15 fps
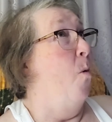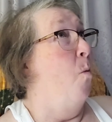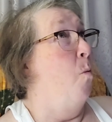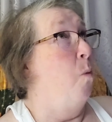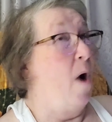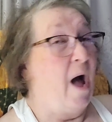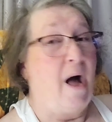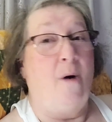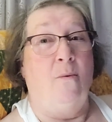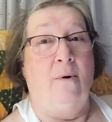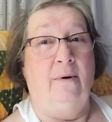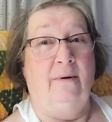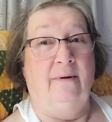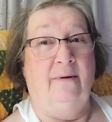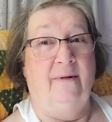wow,
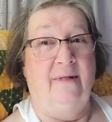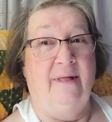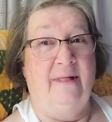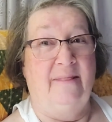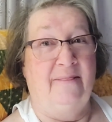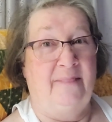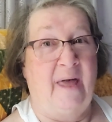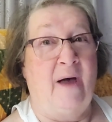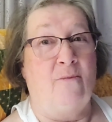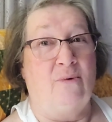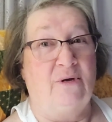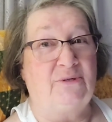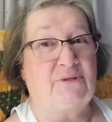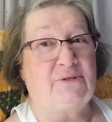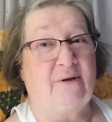that
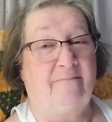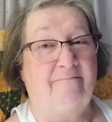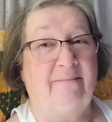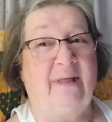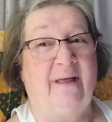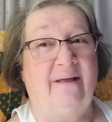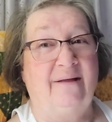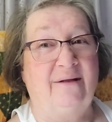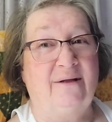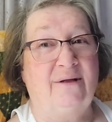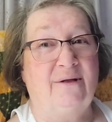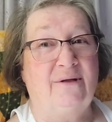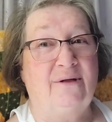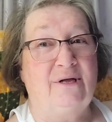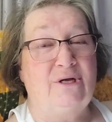was something.
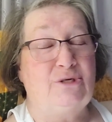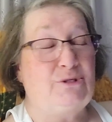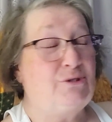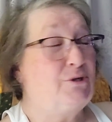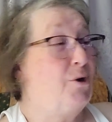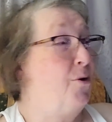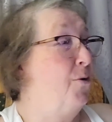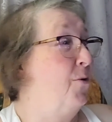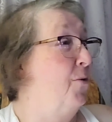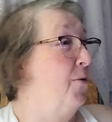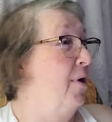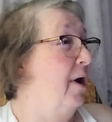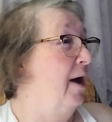So,